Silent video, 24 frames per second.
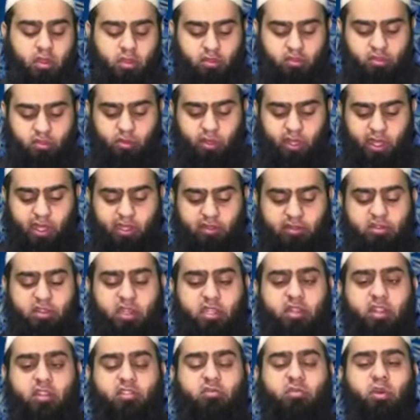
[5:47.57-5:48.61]
So we ask
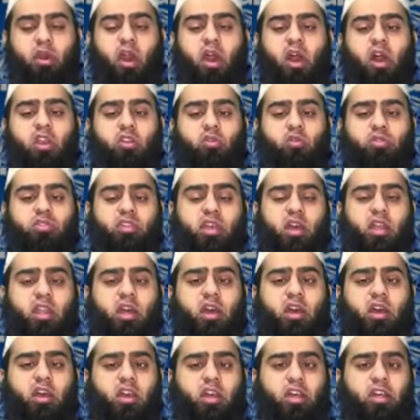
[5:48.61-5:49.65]
Allah subhanahu wa
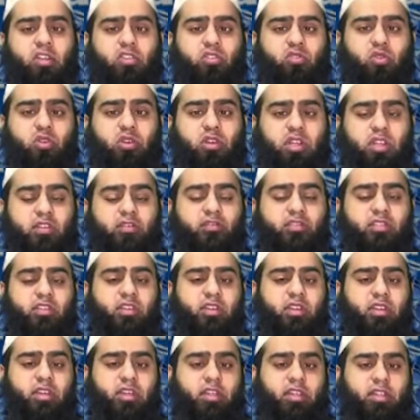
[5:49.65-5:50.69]
ta'ala to lift
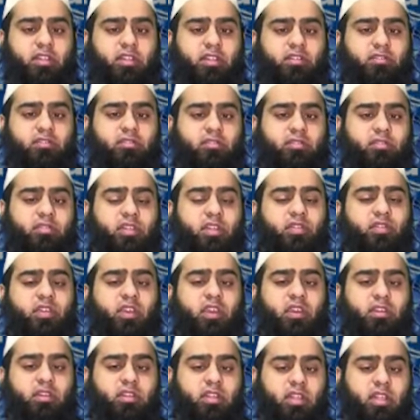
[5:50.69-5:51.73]
this
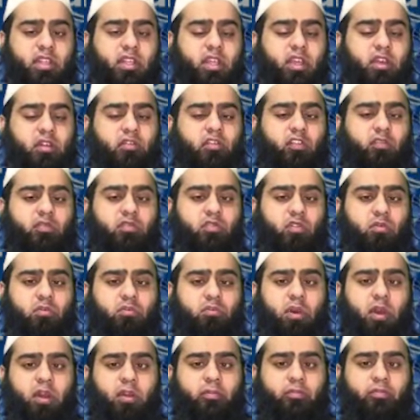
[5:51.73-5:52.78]
difficulty from this
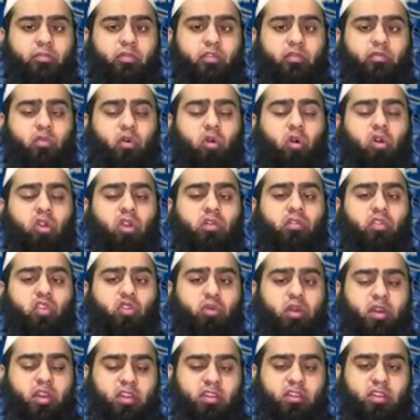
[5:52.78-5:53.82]
ummah, from all of
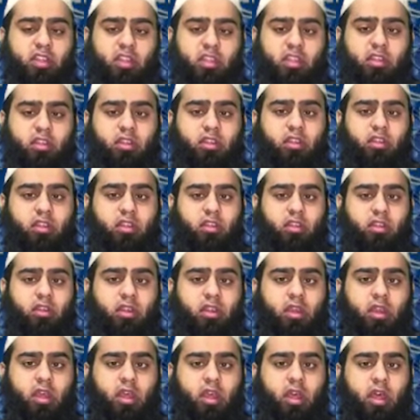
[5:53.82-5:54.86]
humanity,
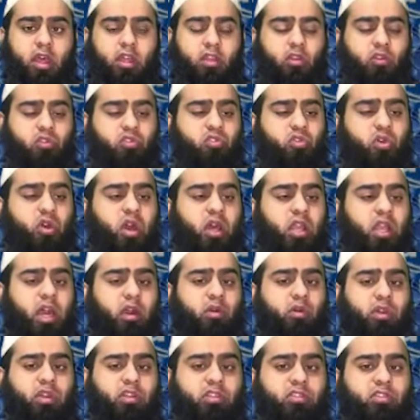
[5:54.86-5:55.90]
and also allow
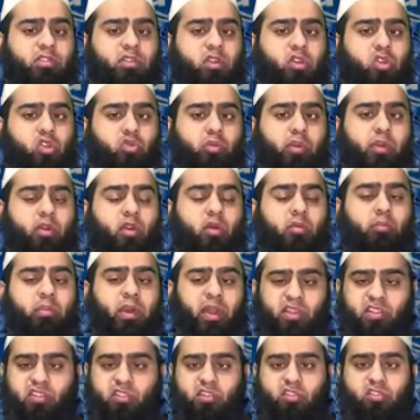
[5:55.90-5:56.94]
us to be
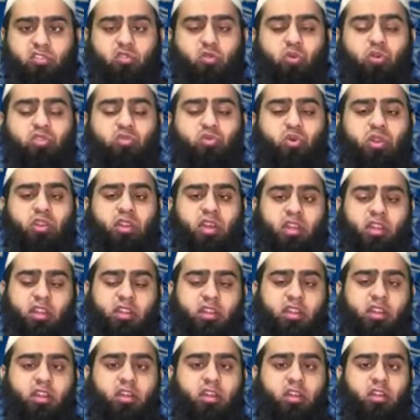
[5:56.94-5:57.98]
compassionate towards one
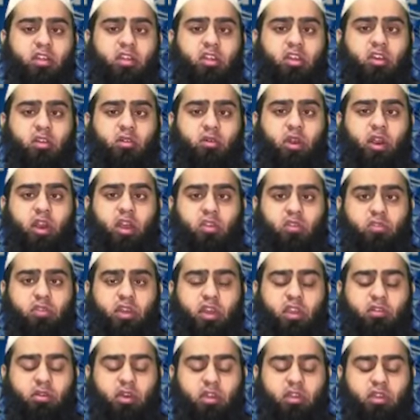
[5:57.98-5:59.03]
another. Wa akhiru
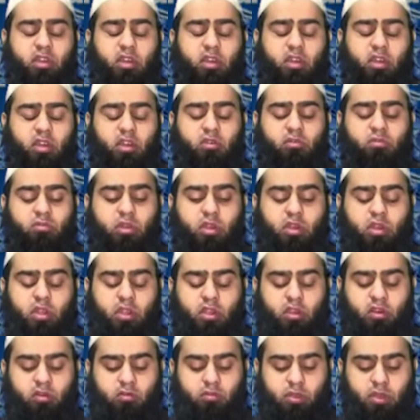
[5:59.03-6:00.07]
da'wana
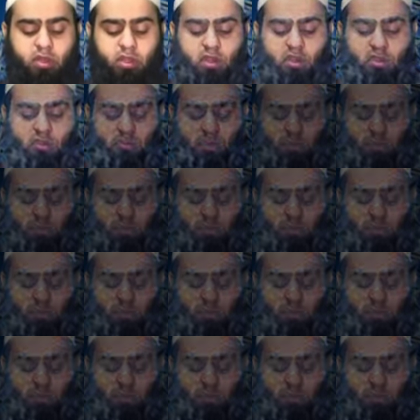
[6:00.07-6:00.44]
alhamdulillahi rabbil alamin.